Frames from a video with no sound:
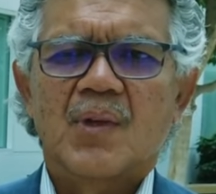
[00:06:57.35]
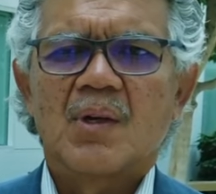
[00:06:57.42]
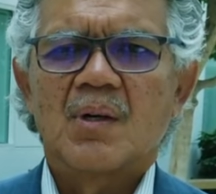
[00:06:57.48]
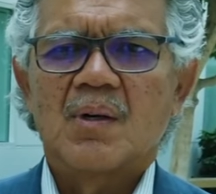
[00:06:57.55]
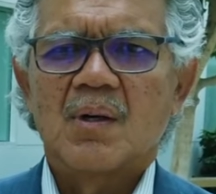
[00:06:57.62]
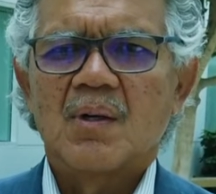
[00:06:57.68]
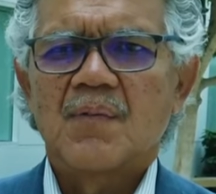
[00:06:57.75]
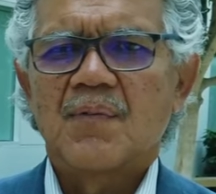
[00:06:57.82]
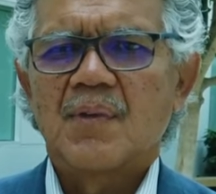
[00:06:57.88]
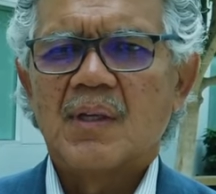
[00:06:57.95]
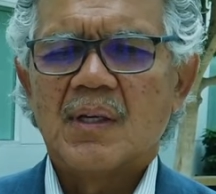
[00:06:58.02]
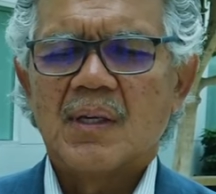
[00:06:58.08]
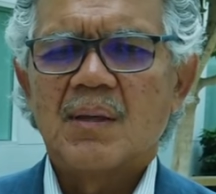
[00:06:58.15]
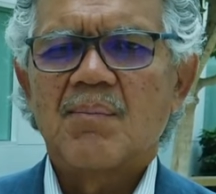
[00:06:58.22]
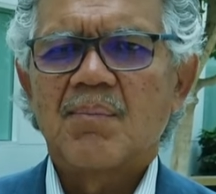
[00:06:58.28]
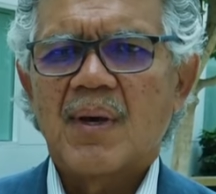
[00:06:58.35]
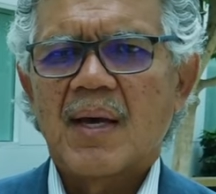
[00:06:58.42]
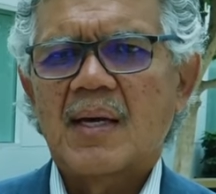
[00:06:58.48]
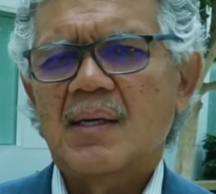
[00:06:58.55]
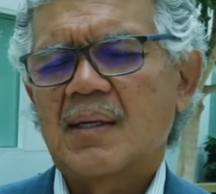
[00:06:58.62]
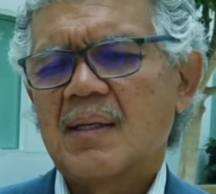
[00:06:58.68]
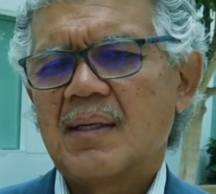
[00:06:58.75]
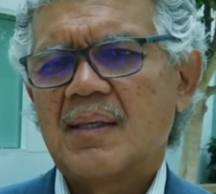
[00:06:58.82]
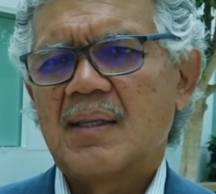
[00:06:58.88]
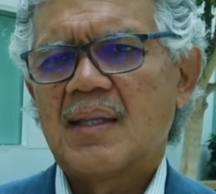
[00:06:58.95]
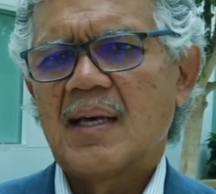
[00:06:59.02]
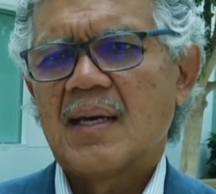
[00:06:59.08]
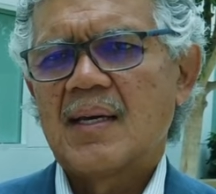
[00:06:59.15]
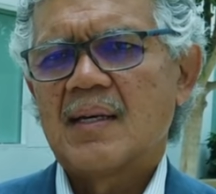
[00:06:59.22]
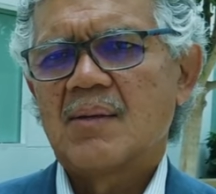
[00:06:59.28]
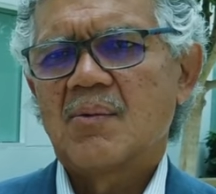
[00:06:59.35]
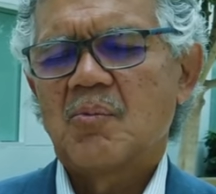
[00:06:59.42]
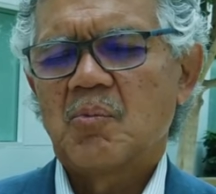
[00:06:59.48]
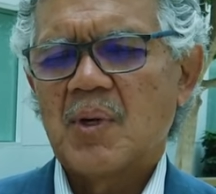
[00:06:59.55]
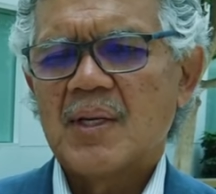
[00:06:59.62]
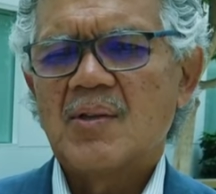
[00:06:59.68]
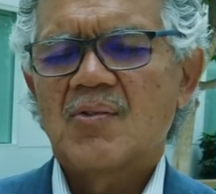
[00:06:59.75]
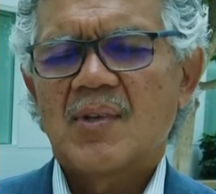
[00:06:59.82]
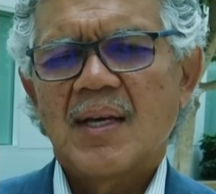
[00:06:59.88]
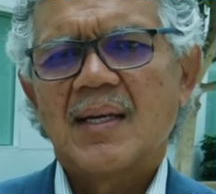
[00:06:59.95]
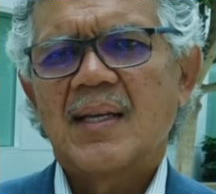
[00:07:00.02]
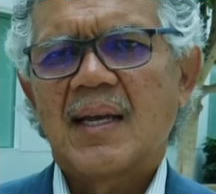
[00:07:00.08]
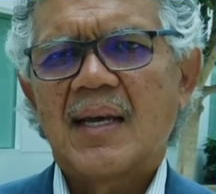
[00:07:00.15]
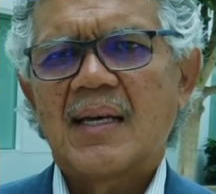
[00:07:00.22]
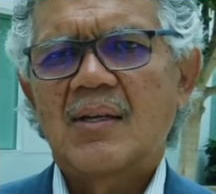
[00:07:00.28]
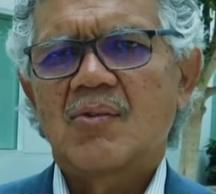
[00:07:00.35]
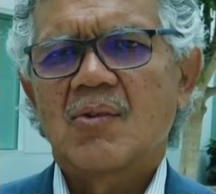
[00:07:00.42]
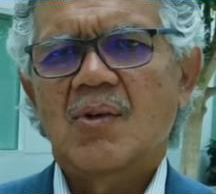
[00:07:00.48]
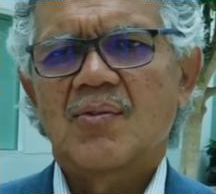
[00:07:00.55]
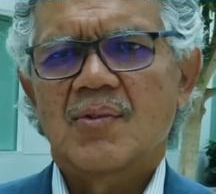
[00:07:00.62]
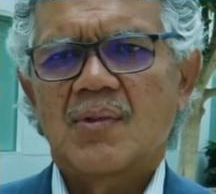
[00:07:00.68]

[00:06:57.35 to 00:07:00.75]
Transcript: of the impact that Wayne State has